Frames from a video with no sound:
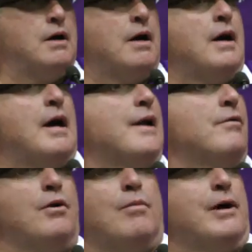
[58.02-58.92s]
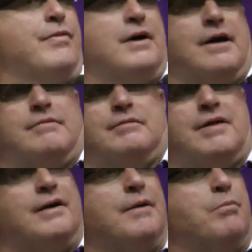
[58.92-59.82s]
I don't know about that. I
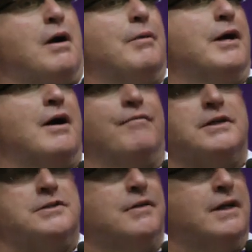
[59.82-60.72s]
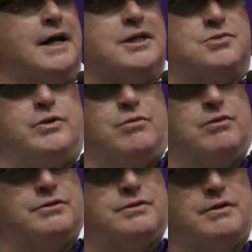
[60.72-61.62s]
think probably offensively last week
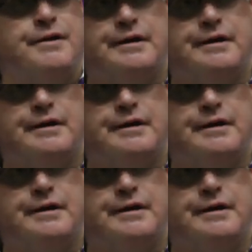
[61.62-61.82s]
was.